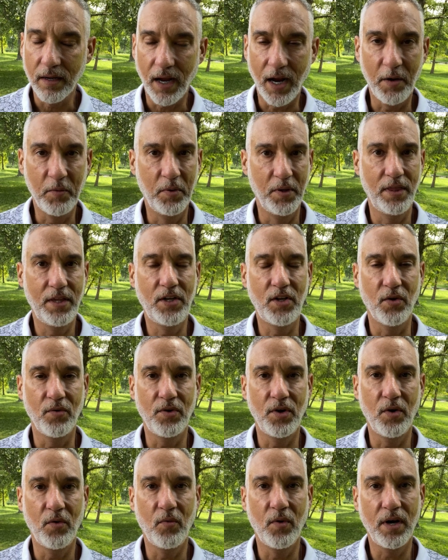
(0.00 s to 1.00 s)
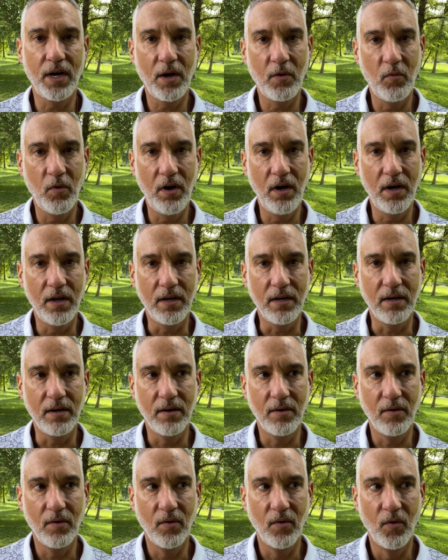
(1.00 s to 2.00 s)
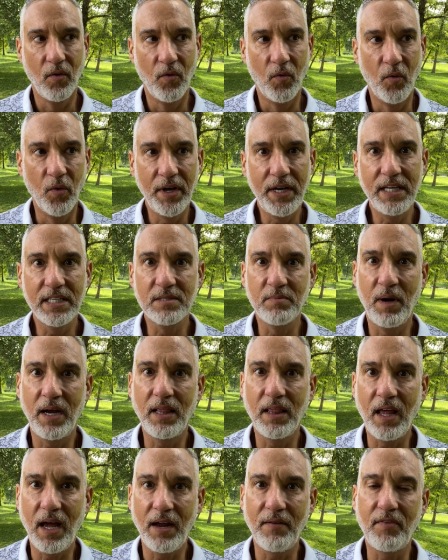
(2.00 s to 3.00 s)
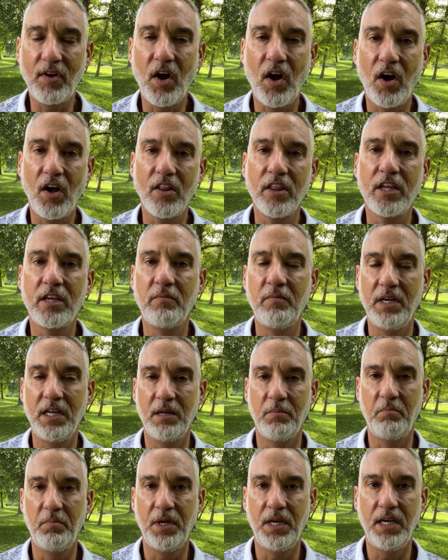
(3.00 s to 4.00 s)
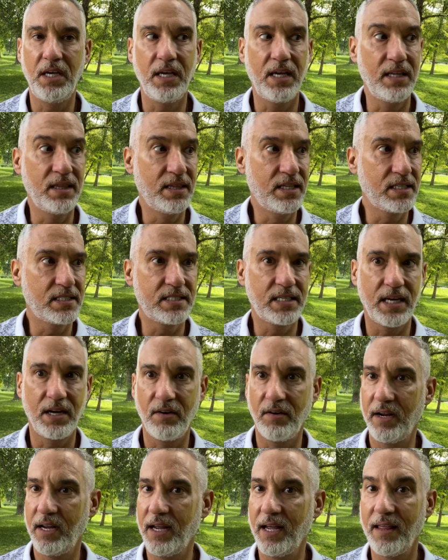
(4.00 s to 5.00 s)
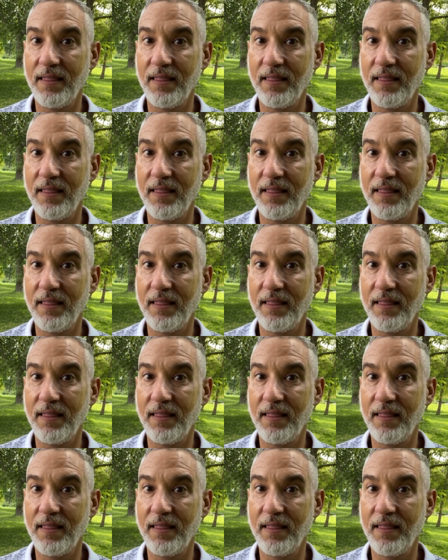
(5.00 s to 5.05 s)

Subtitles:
I really don't know what I want. What is my life calling me to be in this area